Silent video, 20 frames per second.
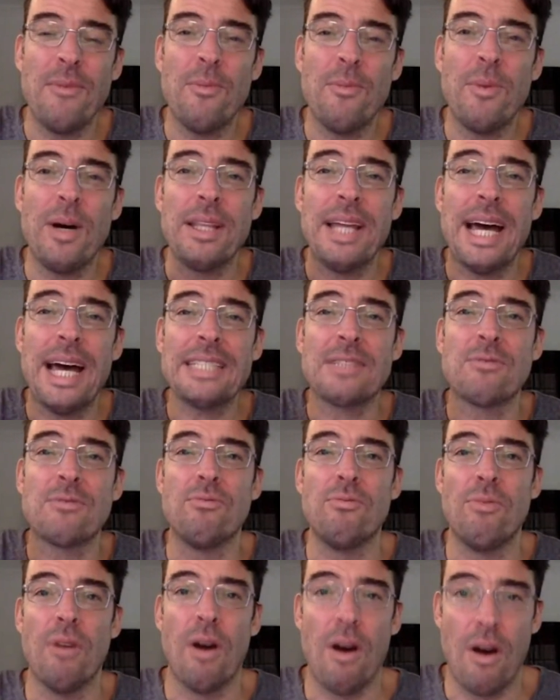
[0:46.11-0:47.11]
Well, that's
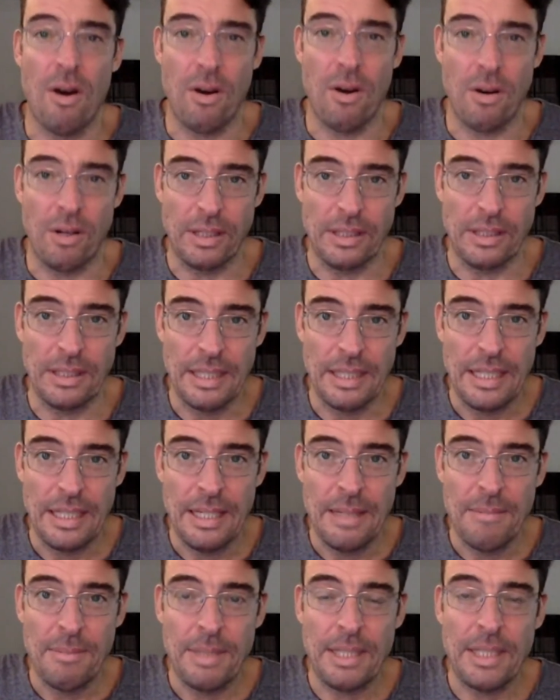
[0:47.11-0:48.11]
wrong,
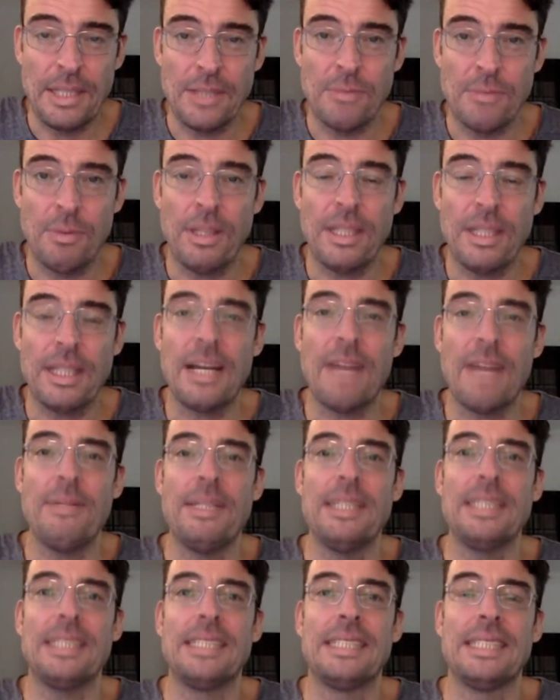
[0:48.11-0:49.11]
because what the government
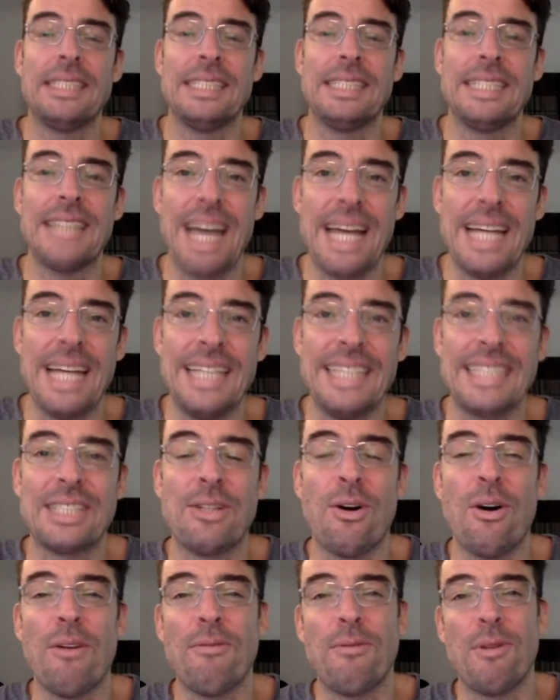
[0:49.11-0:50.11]
has done is
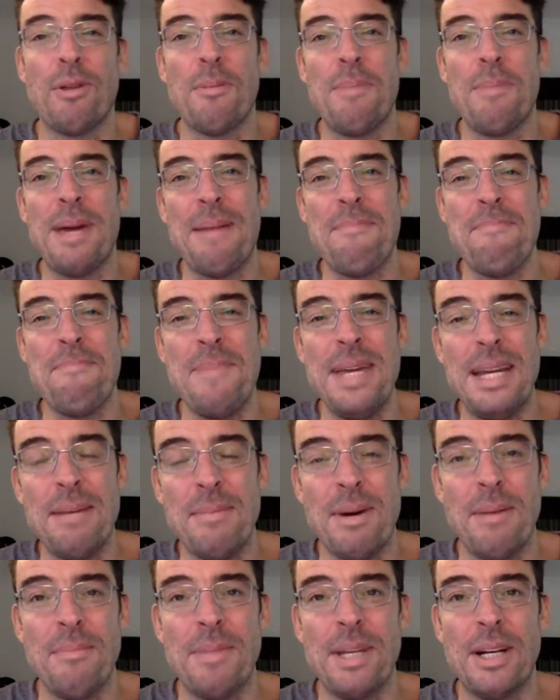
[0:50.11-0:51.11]
gone for the bare
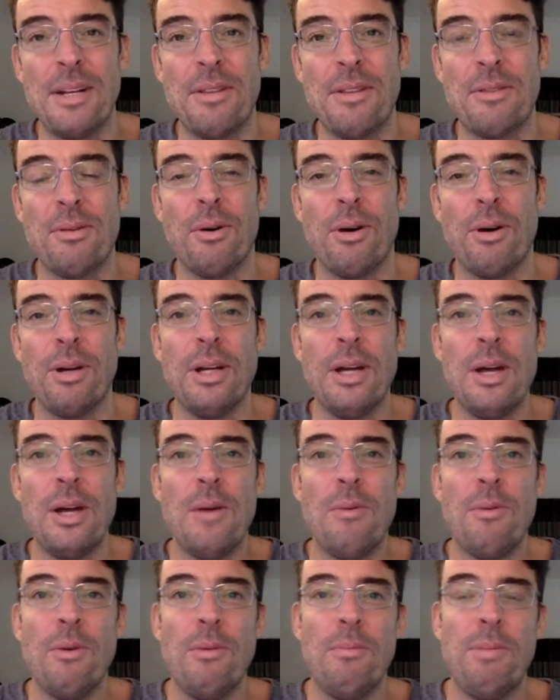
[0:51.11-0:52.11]
minimum that it thought
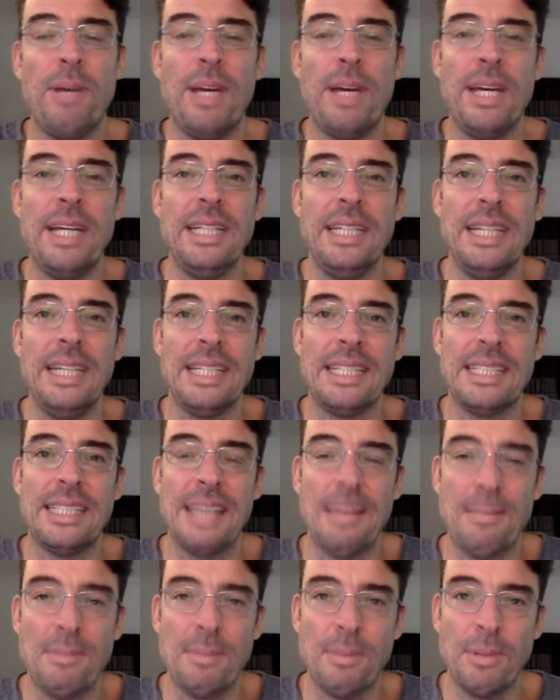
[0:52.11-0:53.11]
would be
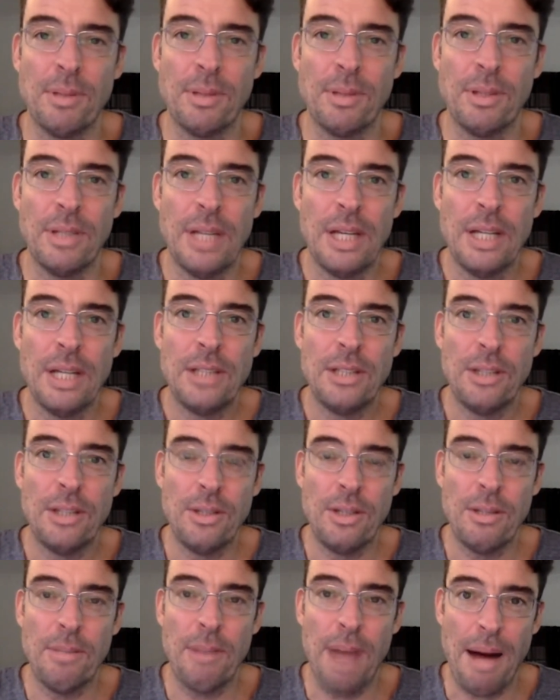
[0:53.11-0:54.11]
acceptable to
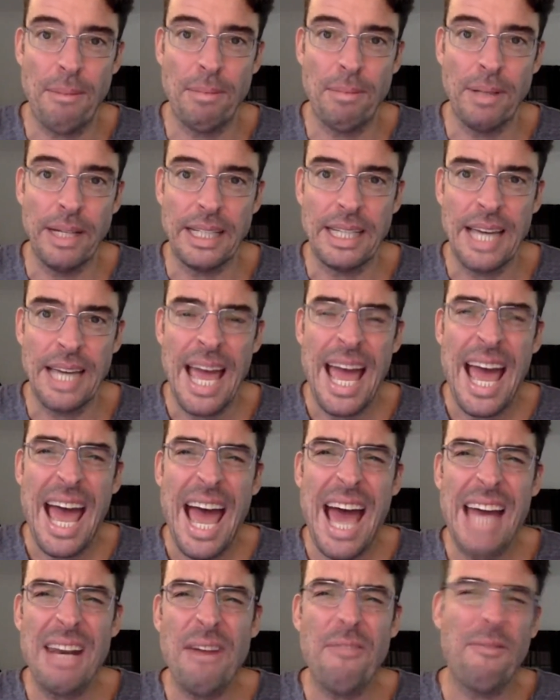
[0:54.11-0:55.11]
the public,
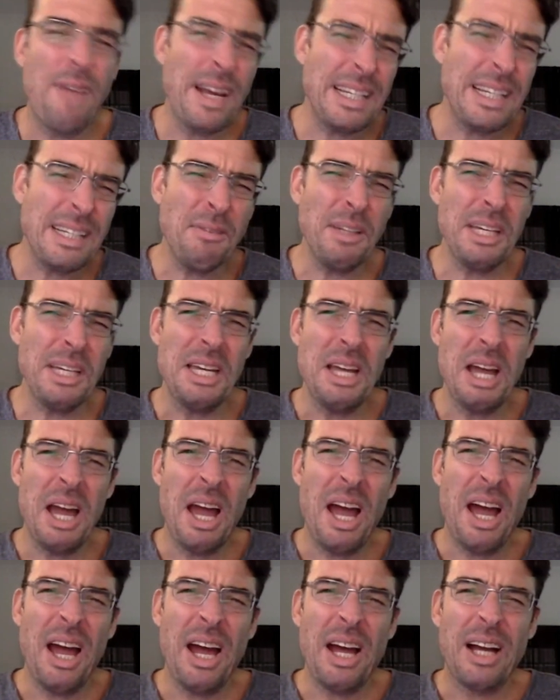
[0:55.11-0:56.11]
and effectively
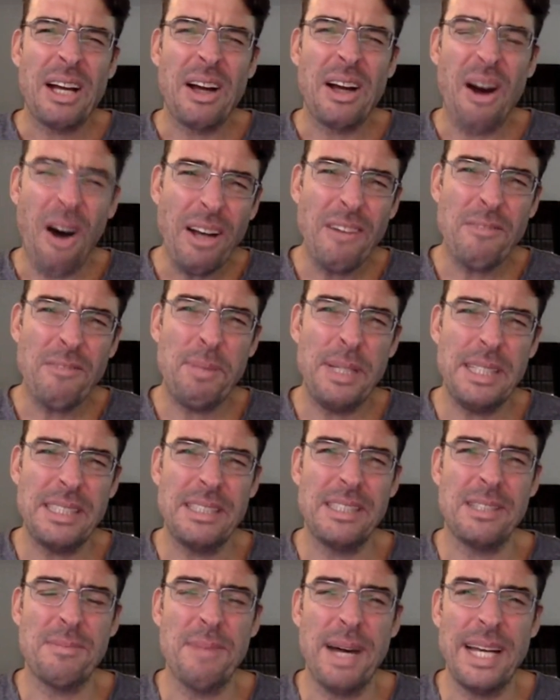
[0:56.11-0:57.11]
kind of pissed
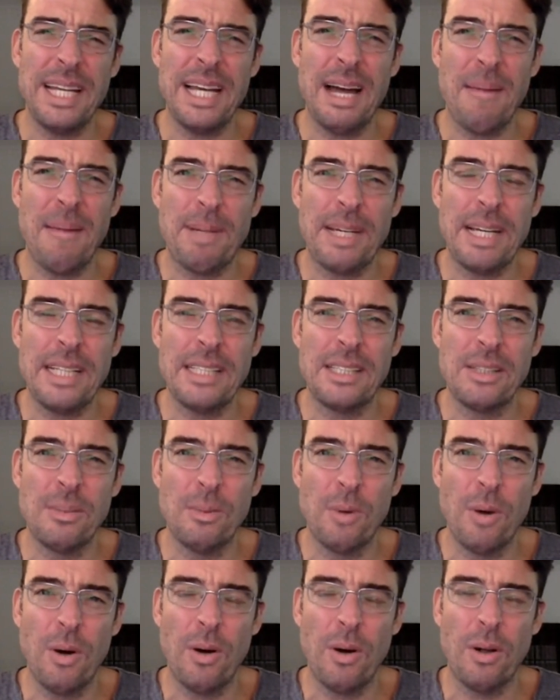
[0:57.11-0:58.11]
its money up against the
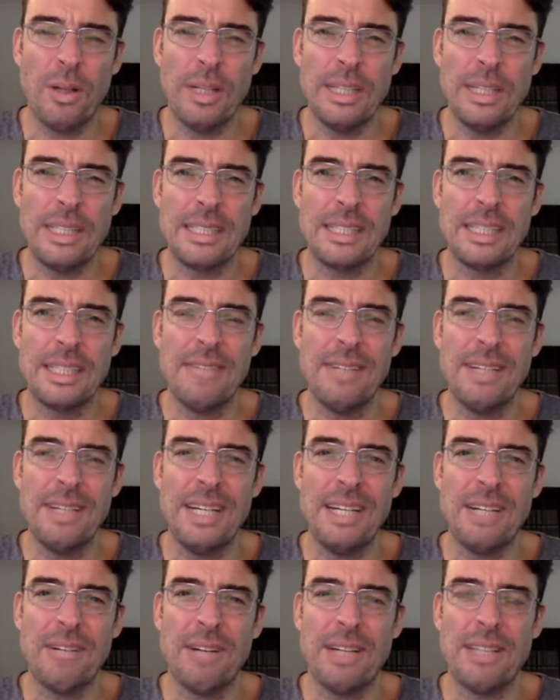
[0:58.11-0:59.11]
wall. It's given an
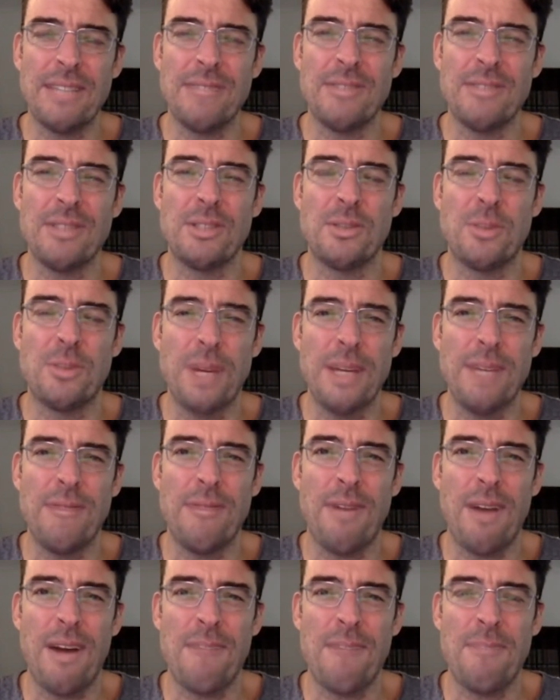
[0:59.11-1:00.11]
increase of just
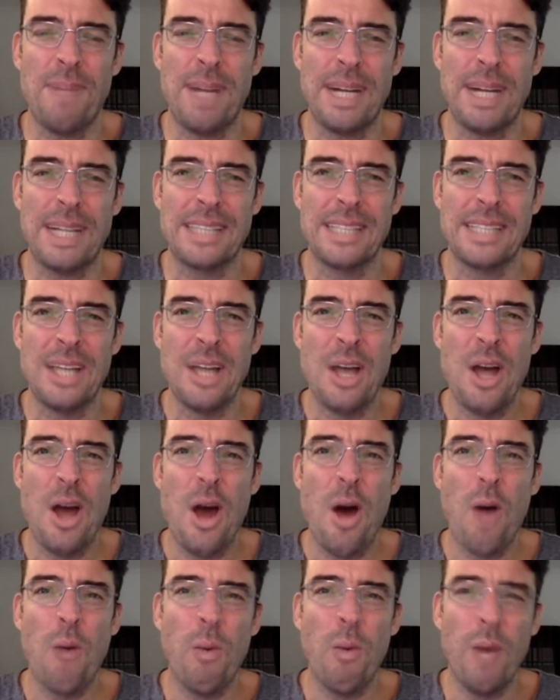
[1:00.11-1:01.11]
$25
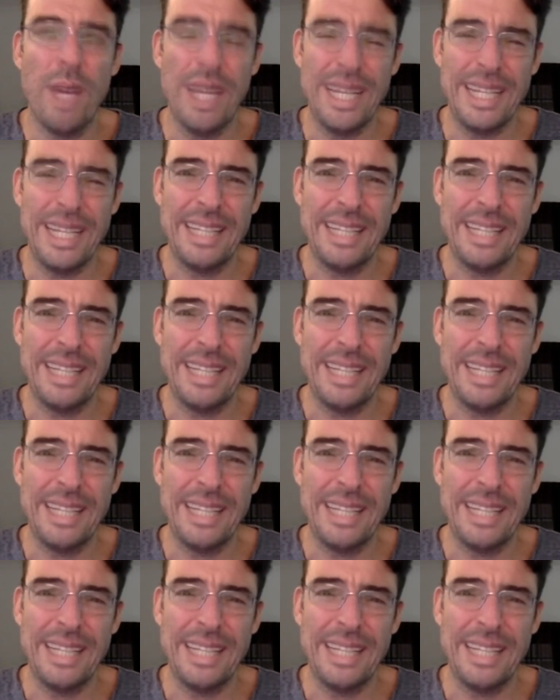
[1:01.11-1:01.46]
a week.